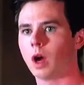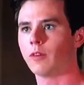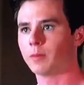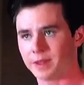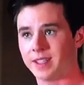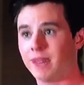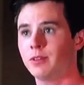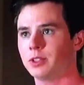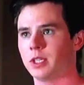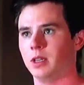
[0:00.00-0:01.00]
They offered me the
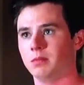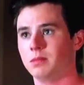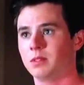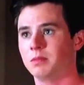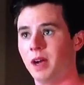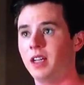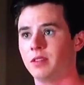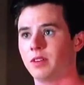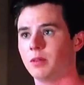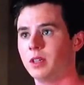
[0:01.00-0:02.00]
Denver job. It's
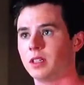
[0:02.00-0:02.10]
mine if I